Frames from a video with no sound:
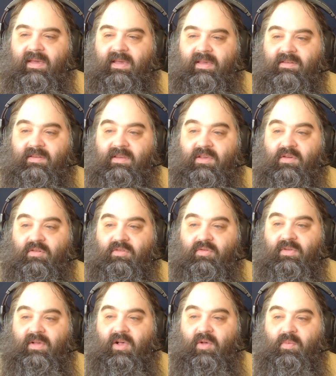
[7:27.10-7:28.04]
He's a
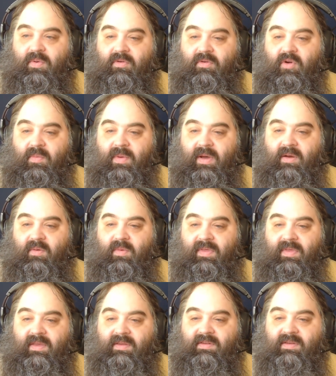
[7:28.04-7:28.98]
useful helper robot
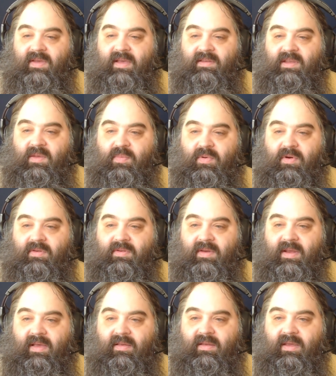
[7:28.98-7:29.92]
with a sassy
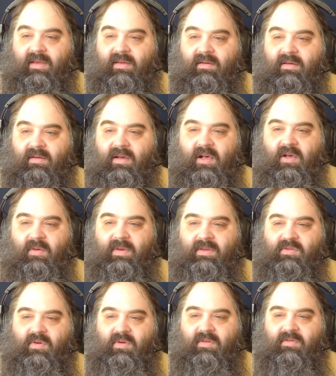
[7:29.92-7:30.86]
personality,
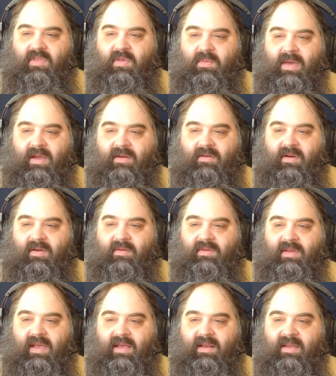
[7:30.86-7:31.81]
always sort of in the
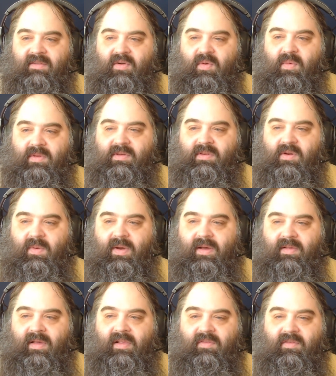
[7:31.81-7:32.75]
background and every once in a
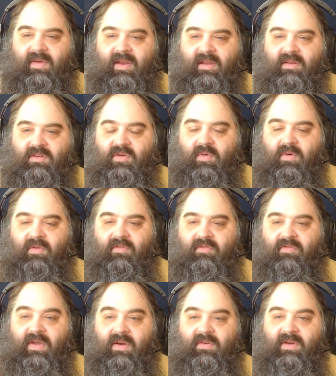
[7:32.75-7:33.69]
while elevated to
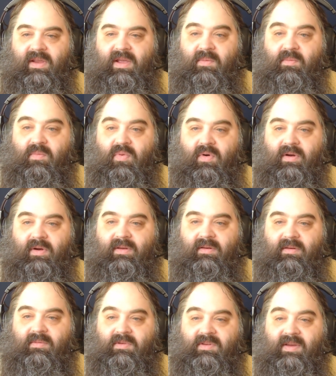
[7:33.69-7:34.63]
very
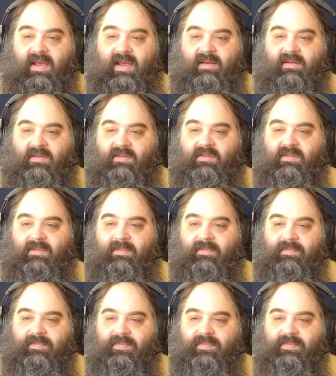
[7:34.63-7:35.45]
important status.